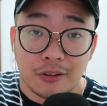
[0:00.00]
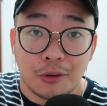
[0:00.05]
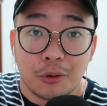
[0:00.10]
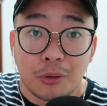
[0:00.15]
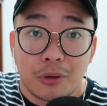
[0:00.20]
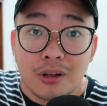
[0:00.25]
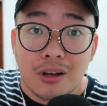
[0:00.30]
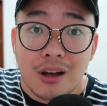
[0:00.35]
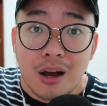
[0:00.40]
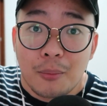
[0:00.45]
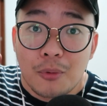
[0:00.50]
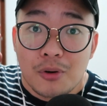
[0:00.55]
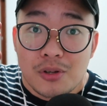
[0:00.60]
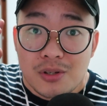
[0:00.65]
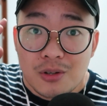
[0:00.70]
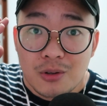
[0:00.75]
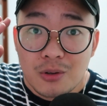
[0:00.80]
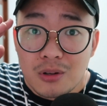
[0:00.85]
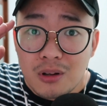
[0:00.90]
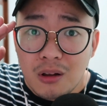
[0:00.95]
Do you think Gamon
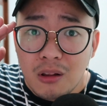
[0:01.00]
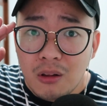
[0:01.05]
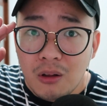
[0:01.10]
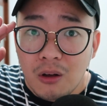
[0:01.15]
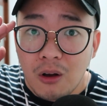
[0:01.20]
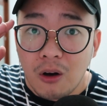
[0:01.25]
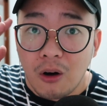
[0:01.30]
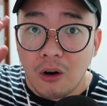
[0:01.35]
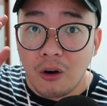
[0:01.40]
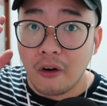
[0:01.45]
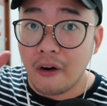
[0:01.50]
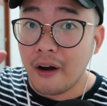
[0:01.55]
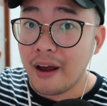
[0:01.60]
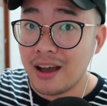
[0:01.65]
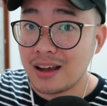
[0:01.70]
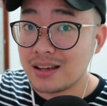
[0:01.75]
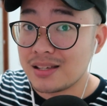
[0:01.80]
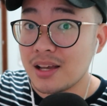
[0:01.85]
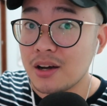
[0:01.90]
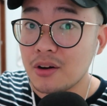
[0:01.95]
is good, or
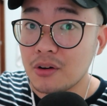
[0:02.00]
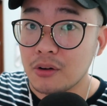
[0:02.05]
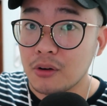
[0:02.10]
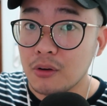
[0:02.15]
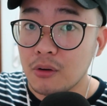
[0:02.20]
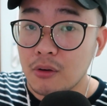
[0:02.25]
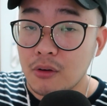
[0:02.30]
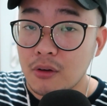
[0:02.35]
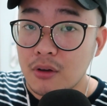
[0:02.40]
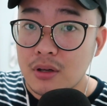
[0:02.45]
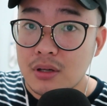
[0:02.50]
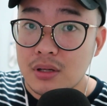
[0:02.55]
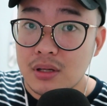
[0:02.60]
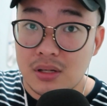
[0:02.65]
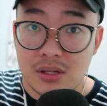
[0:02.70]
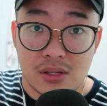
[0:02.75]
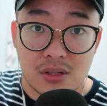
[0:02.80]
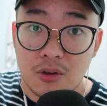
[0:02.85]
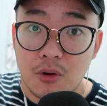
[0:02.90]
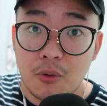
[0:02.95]
Ezreal
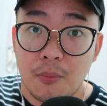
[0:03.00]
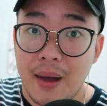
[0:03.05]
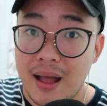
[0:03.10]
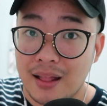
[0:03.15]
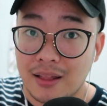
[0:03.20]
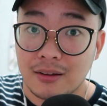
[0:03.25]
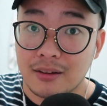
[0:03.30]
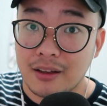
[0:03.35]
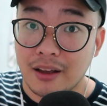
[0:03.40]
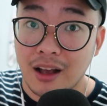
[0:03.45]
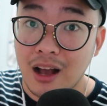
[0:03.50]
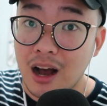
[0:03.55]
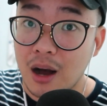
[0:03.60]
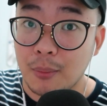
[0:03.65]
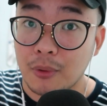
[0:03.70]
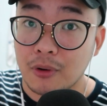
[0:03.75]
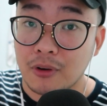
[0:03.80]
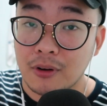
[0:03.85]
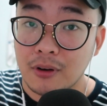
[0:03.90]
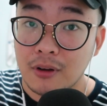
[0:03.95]
is still better than
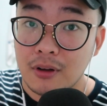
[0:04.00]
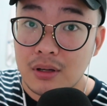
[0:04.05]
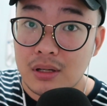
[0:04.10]
Gamon?